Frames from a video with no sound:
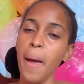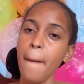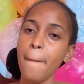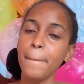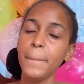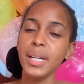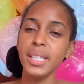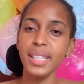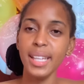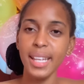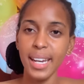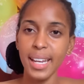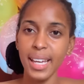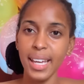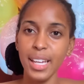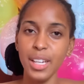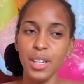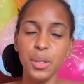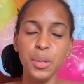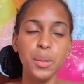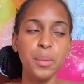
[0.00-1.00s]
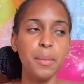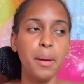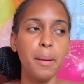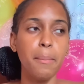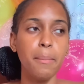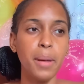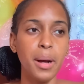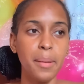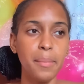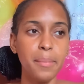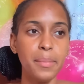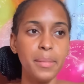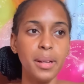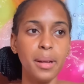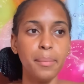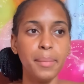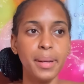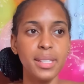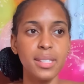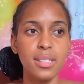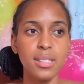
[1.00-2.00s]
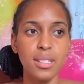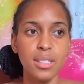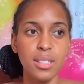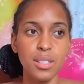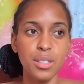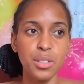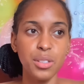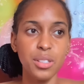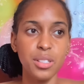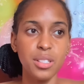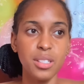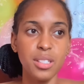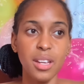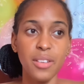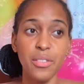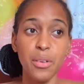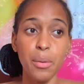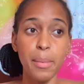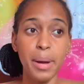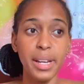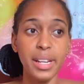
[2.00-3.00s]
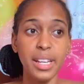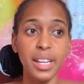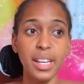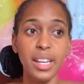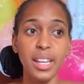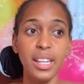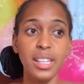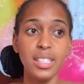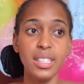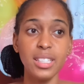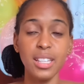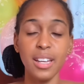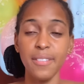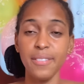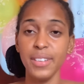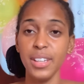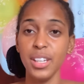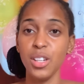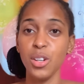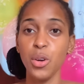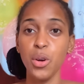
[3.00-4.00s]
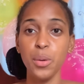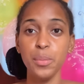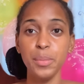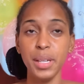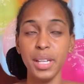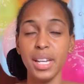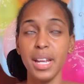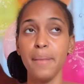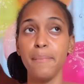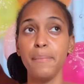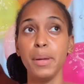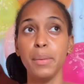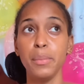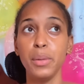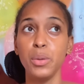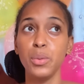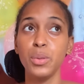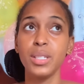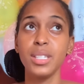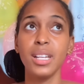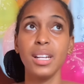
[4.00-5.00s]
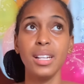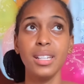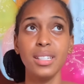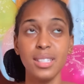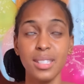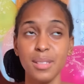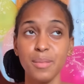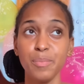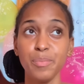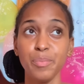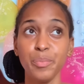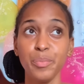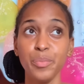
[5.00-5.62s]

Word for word: But then again, you know, my mom, my sisters, everybody intervened, come in and make me know, say, listen,